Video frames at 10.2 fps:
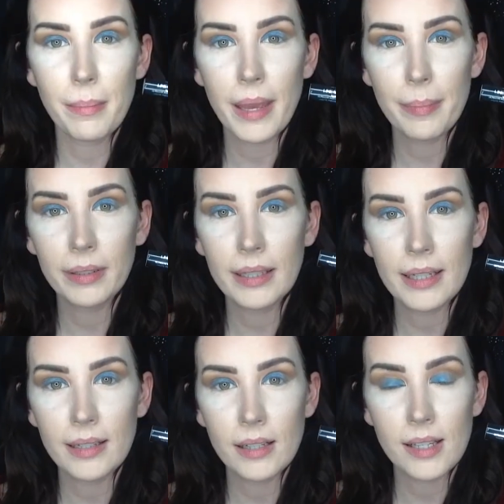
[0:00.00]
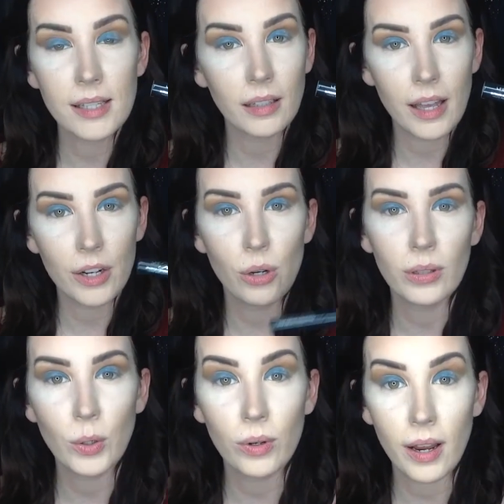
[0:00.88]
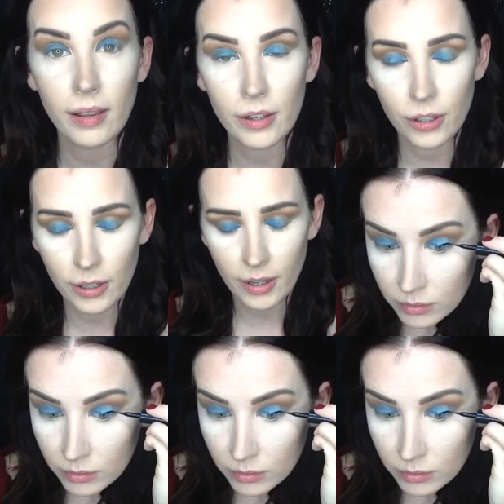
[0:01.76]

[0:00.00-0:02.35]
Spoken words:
the Maybelline Stiletto Liquid Eyeliner.